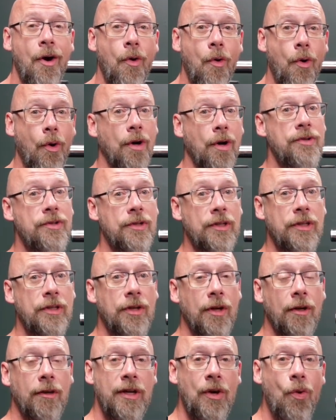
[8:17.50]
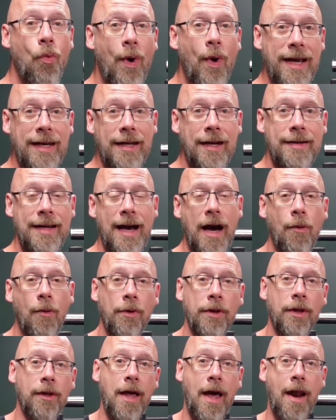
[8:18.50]
or securely weighted down
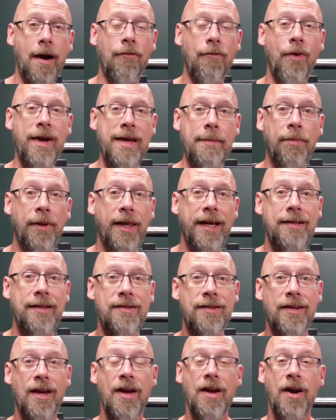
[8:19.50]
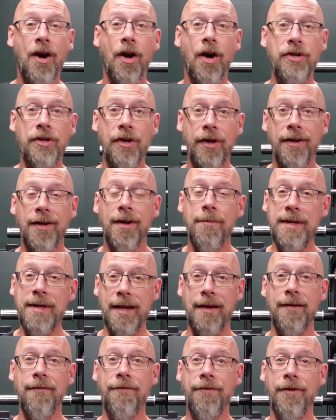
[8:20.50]
with a lot of weight plates, or you're going to be
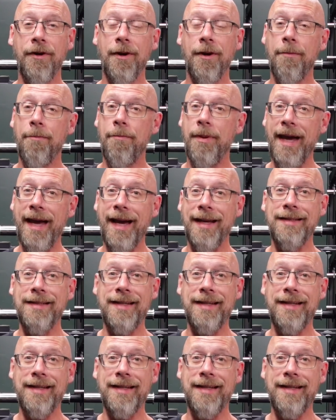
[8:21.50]
in for a bad